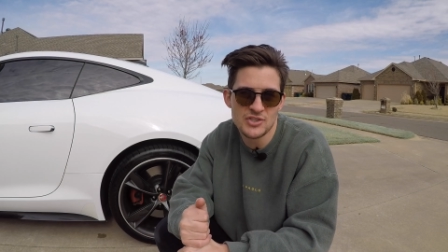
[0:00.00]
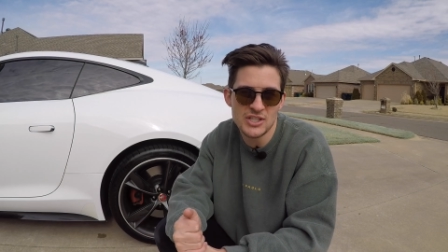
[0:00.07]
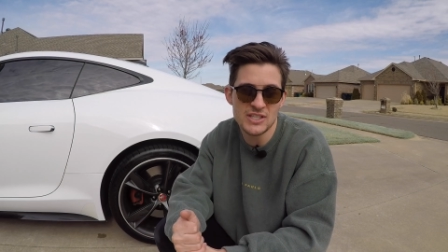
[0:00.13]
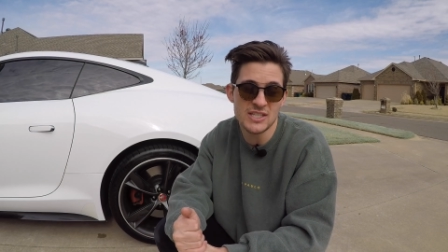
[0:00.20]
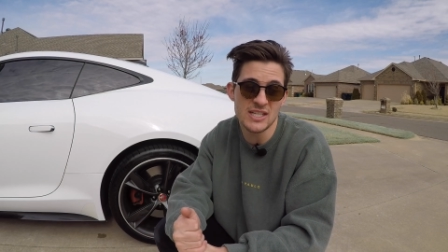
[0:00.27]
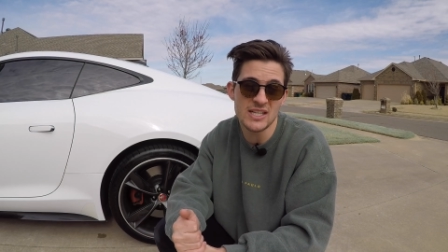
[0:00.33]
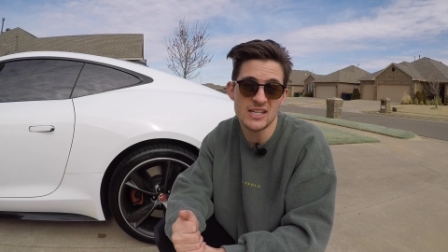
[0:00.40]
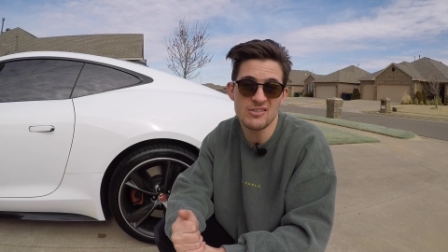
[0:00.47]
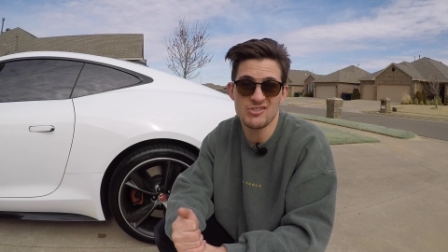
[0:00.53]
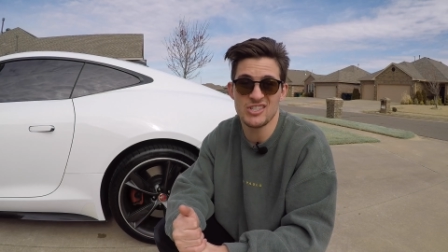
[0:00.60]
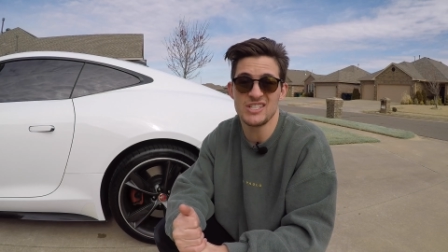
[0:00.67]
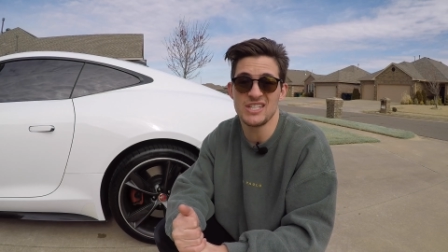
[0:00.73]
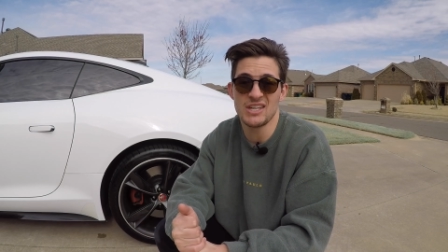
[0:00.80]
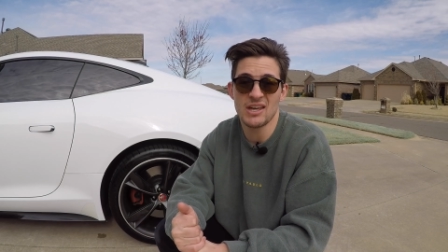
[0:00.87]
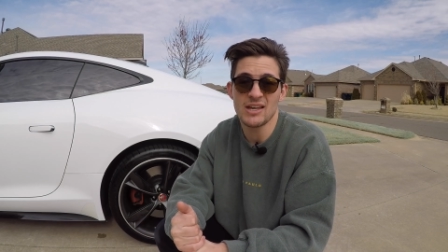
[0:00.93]

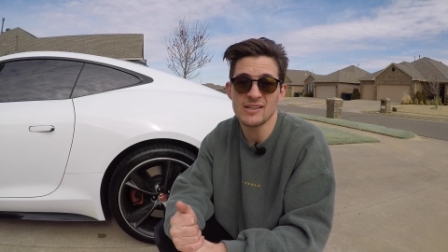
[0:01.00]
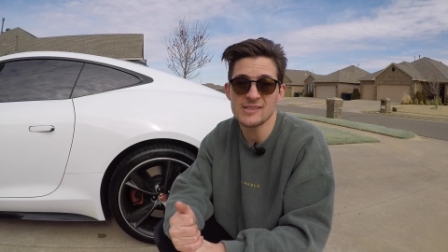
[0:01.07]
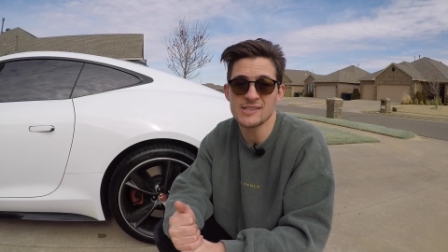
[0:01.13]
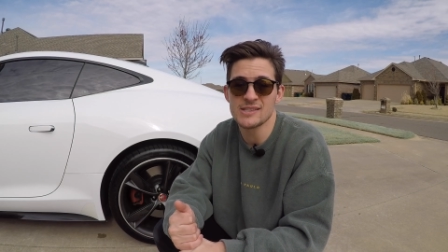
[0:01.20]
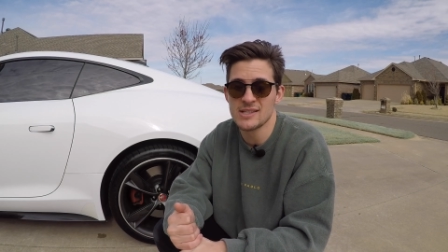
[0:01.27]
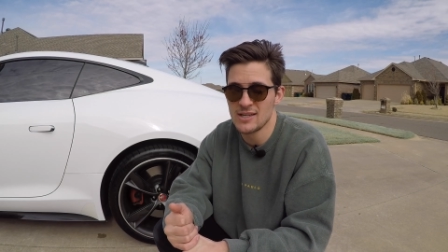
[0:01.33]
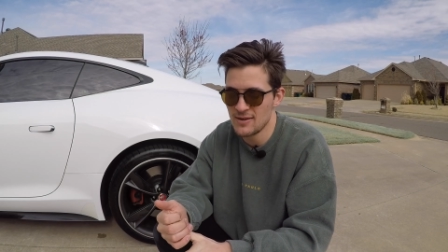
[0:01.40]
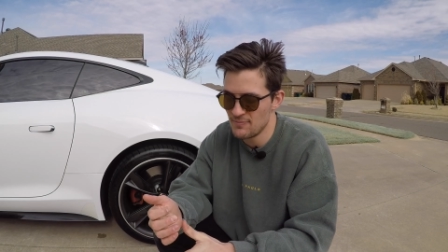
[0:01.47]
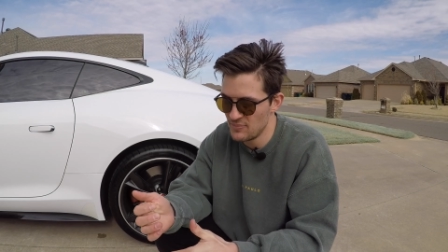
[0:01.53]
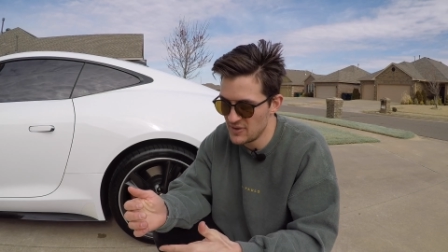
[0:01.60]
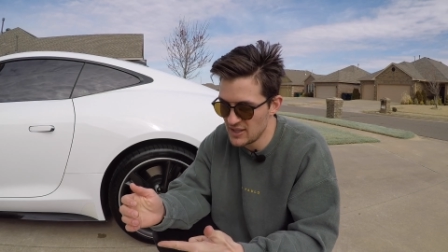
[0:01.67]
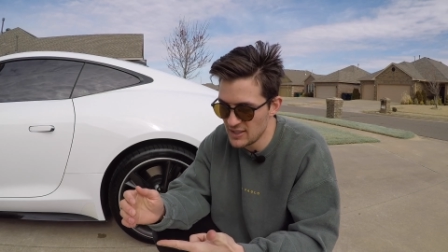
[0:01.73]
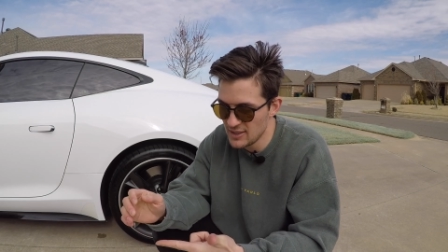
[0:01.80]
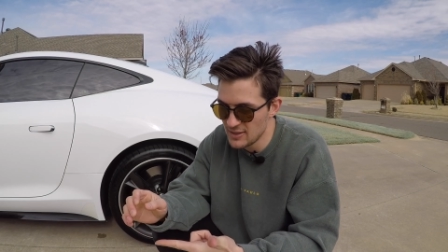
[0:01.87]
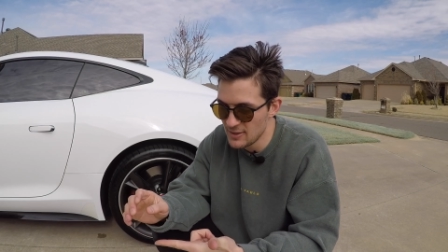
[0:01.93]
GT, GTS,
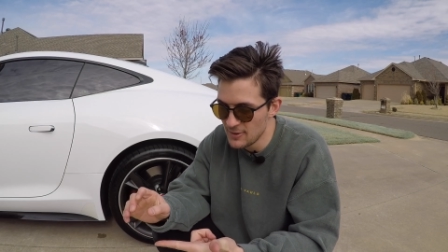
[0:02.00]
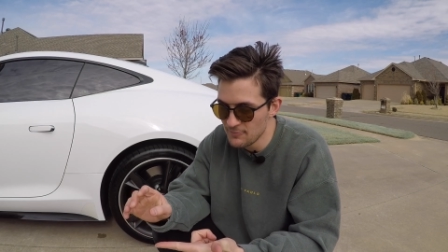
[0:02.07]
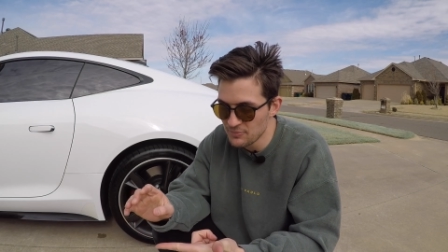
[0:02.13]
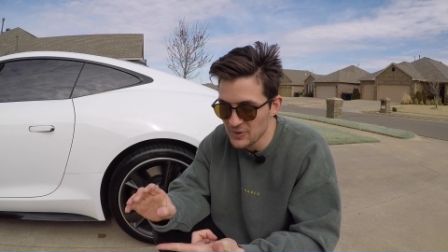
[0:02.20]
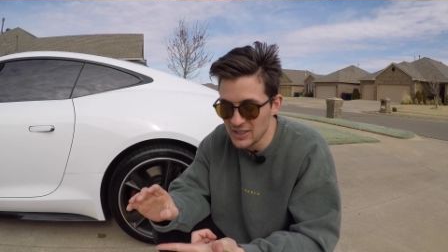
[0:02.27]
the